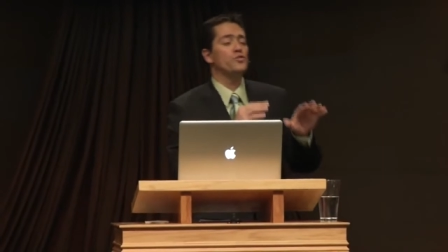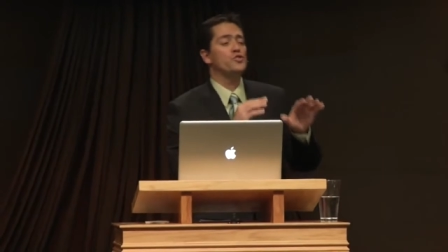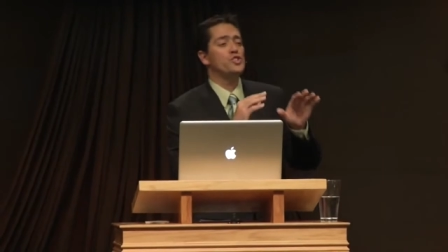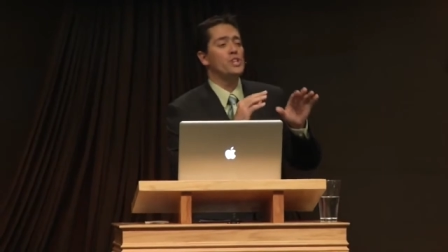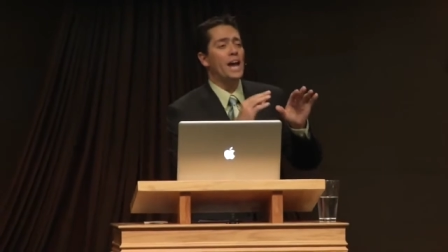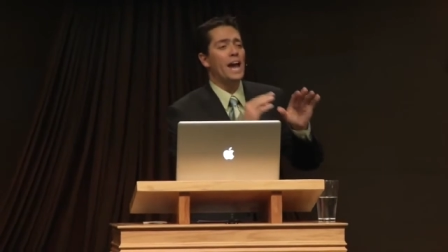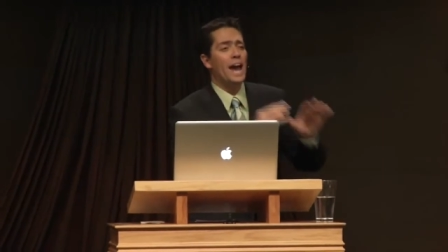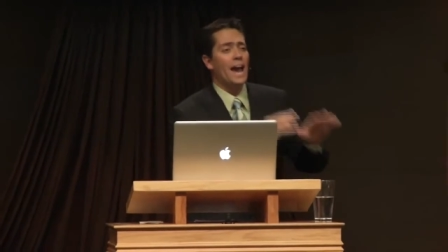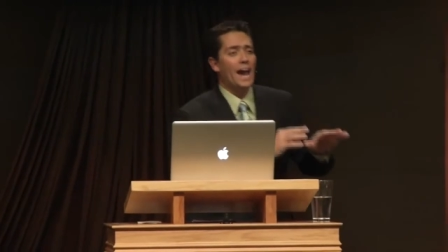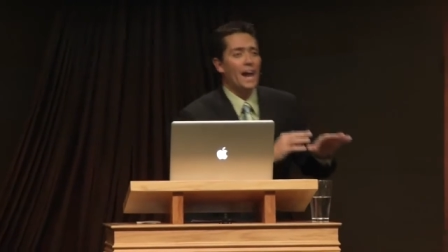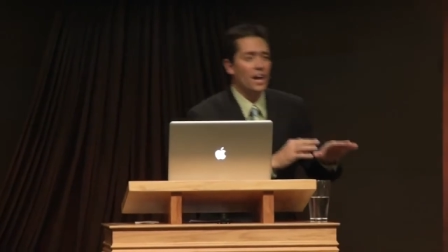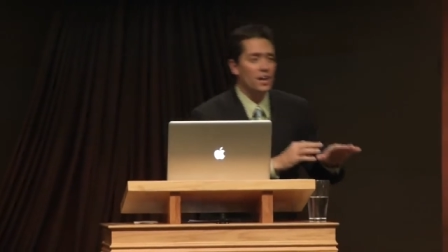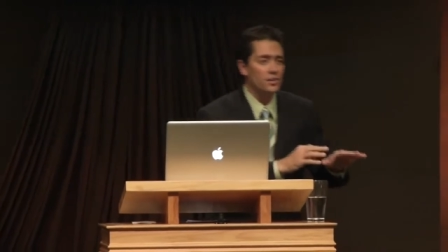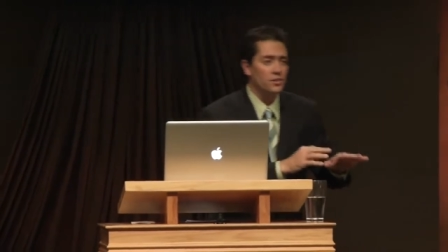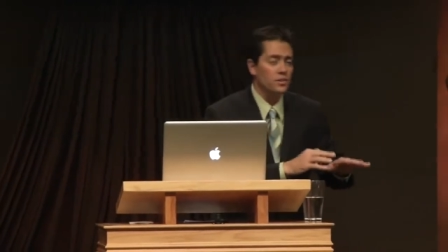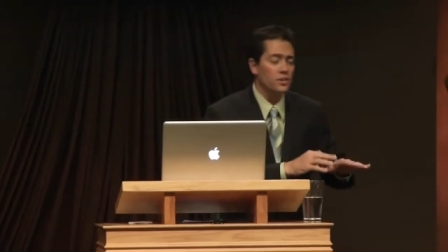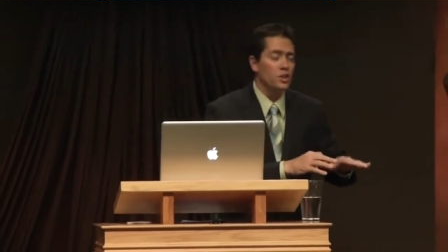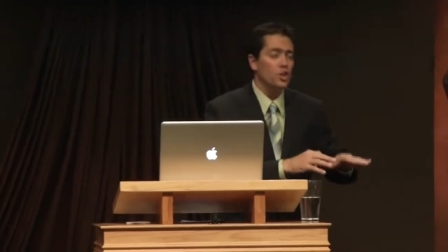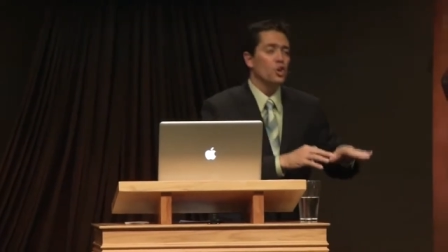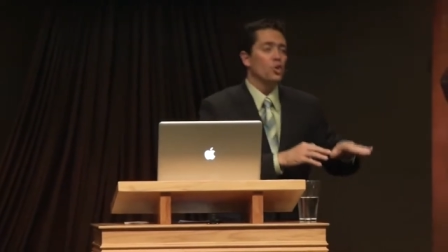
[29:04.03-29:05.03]
of
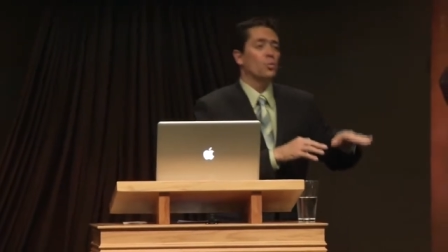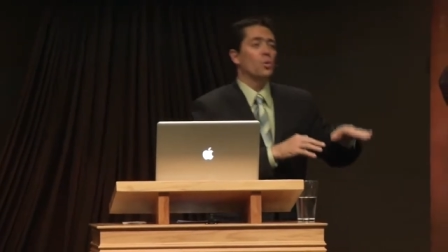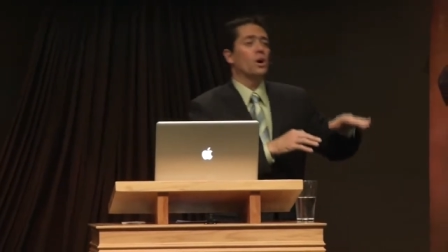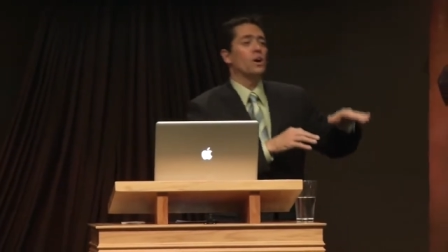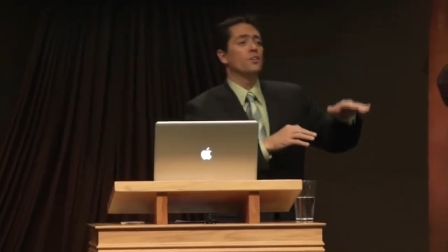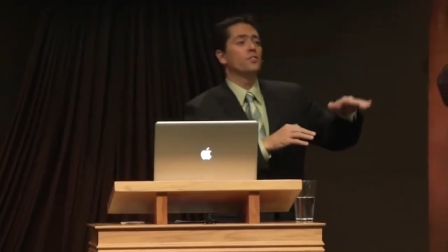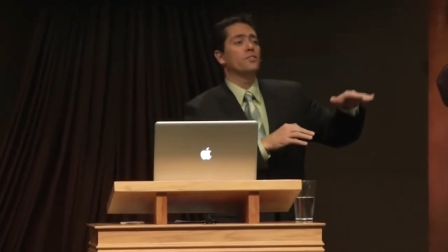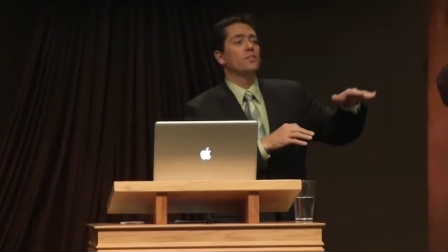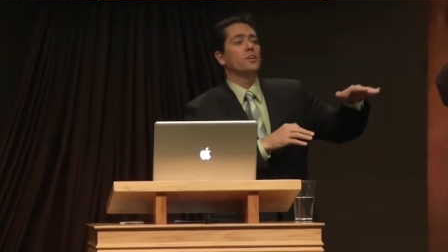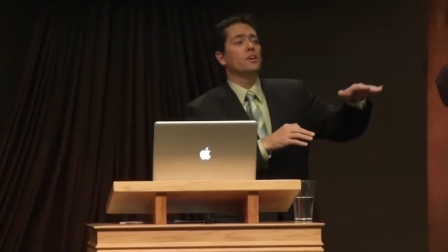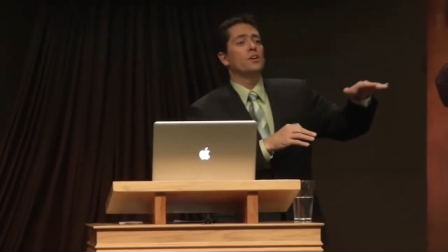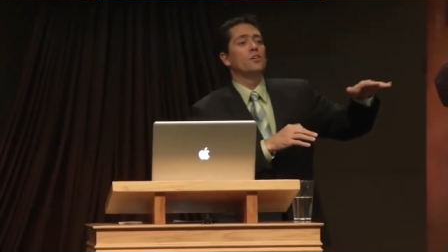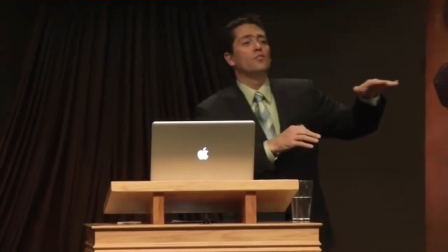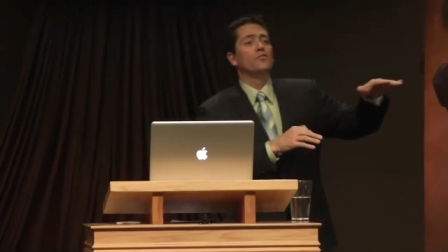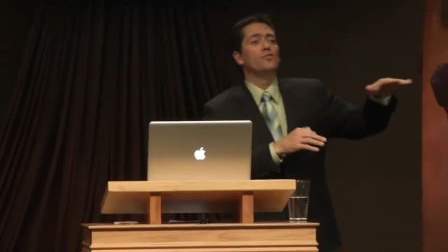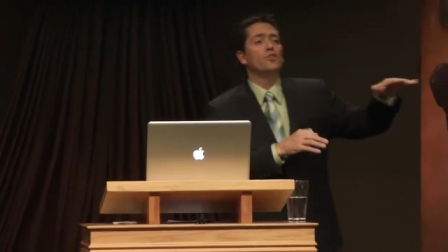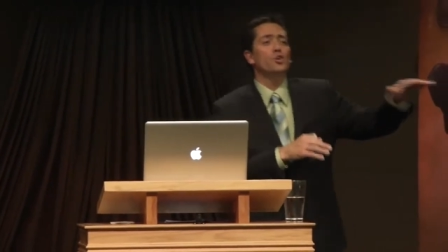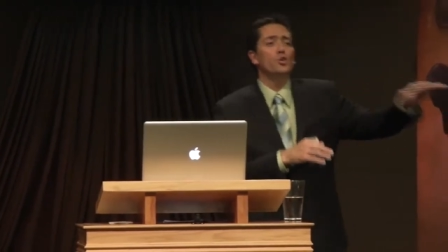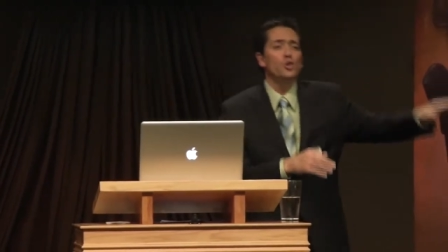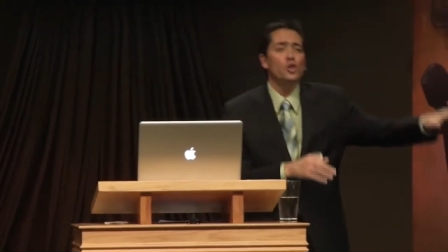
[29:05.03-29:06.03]
jazz was
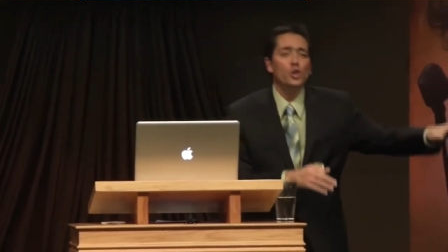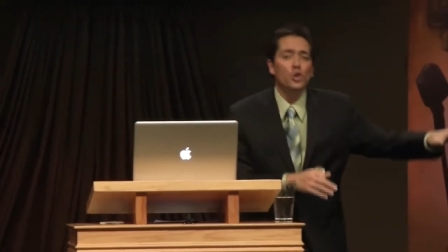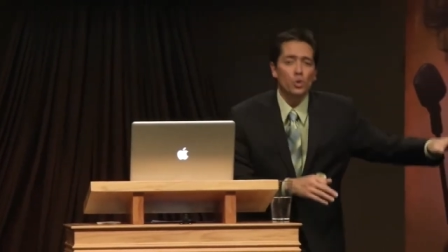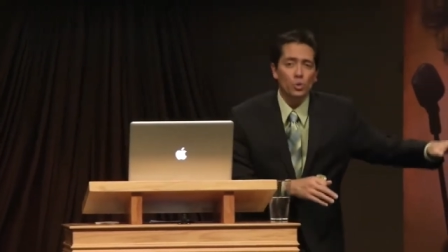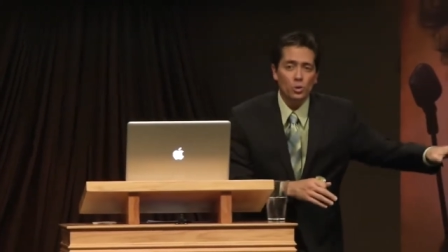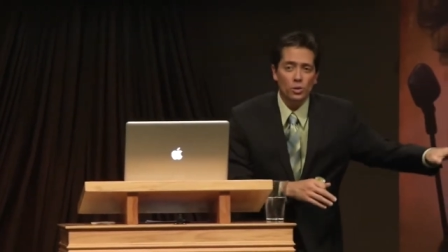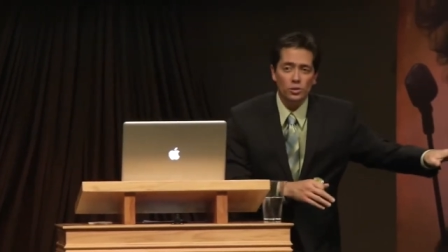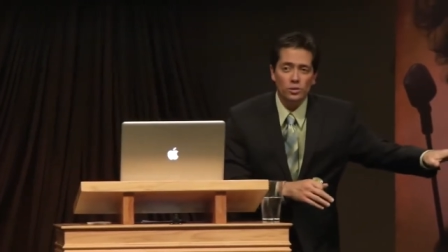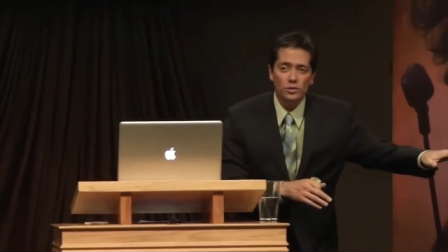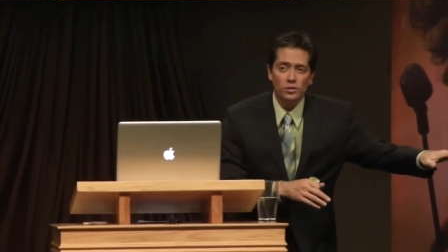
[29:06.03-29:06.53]
voodoo.